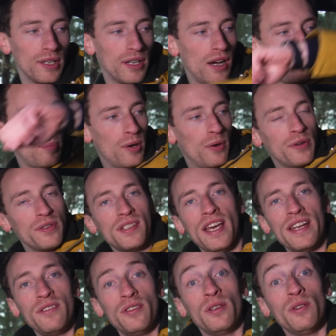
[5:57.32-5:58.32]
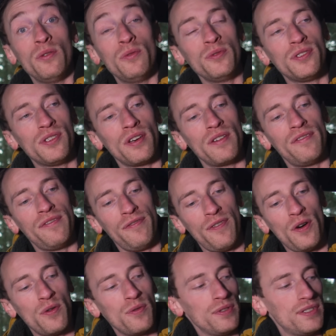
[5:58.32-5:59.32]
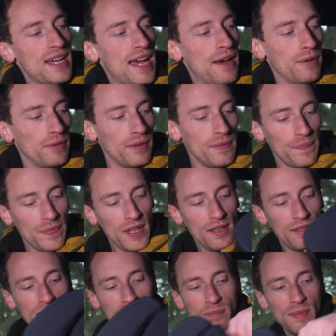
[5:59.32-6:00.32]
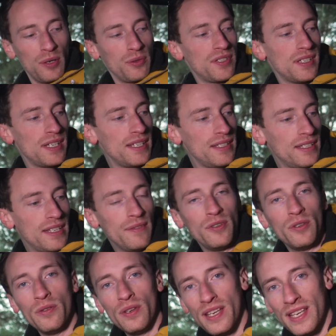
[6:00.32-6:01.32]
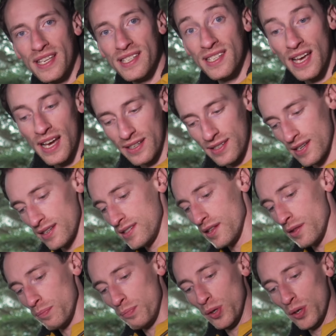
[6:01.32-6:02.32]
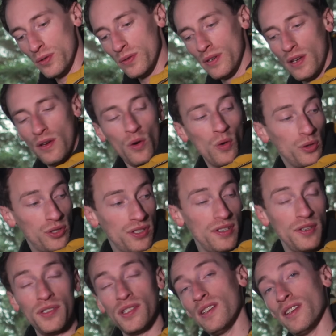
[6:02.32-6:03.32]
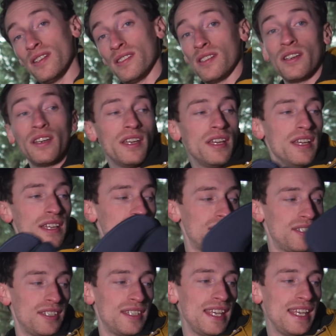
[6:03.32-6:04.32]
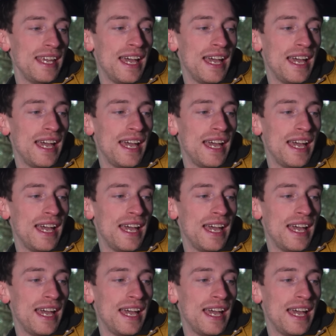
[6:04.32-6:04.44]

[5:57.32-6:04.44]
of cup holders, and you can also fold down this middle seat to give you easy access to the boot, or just use it as a ski